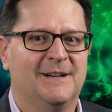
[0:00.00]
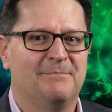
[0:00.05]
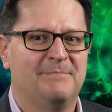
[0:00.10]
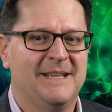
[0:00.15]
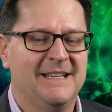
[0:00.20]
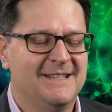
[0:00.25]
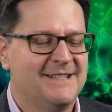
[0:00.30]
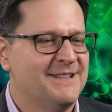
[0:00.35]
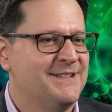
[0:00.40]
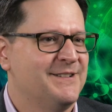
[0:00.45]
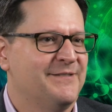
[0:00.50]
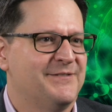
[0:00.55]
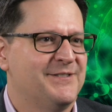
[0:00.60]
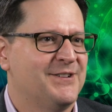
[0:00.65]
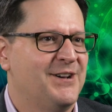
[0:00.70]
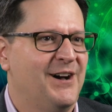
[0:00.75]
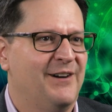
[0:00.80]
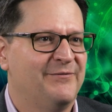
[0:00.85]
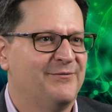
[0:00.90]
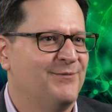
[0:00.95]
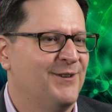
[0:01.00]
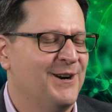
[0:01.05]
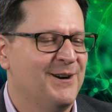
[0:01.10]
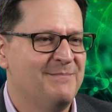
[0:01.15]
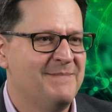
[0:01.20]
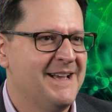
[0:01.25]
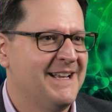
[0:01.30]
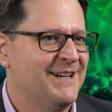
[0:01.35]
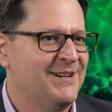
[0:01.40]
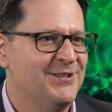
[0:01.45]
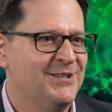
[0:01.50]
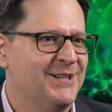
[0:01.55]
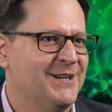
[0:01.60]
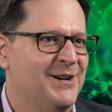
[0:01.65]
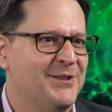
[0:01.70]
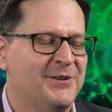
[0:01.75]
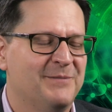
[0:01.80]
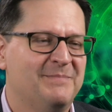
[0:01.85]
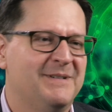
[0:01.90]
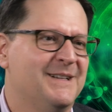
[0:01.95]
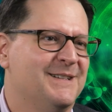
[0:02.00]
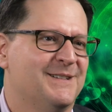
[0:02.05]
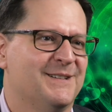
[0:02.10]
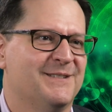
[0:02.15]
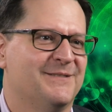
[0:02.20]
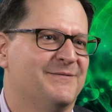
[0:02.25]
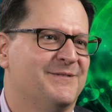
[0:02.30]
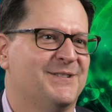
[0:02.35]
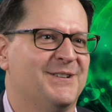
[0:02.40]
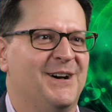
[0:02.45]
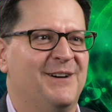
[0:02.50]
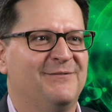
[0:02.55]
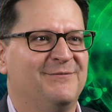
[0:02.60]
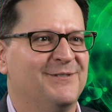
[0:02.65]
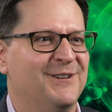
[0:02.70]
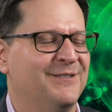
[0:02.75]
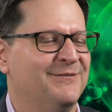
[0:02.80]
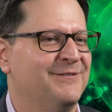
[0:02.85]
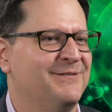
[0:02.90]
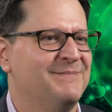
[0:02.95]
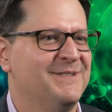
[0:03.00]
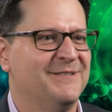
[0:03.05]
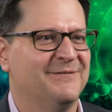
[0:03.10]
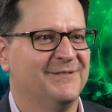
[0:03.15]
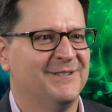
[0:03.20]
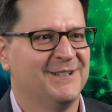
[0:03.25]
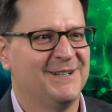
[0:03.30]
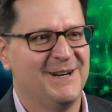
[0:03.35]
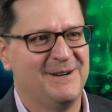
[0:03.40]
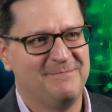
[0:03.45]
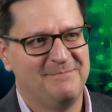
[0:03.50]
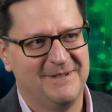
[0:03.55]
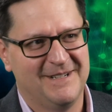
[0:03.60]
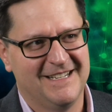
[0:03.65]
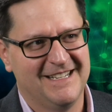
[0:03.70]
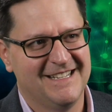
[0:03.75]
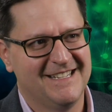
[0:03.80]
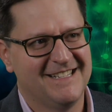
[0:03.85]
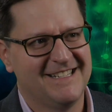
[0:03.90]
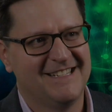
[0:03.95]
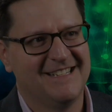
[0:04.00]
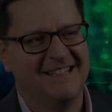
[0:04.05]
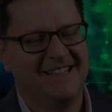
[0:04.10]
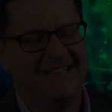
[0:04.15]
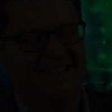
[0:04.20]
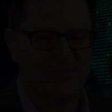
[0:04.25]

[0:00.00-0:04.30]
pieces of software managing other pieces of software from different companies.